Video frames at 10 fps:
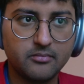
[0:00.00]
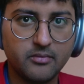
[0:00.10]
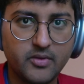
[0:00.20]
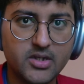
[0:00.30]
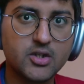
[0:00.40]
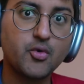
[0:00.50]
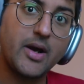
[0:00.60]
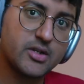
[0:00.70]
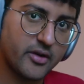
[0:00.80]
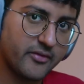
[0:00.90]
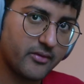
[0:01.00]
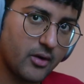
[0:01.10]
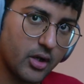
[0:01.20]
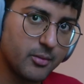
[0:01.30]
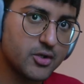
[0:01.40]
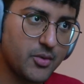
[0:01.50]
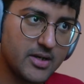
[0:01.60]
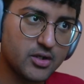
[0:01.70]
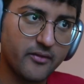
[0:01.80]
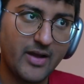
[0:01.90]
which is twice of, almost
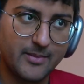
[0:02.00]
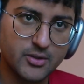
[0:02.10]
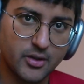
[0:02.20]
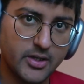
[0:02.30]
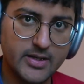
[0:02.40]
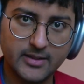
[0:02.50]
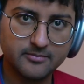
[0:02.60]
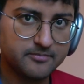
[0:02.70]
twice of Amazon India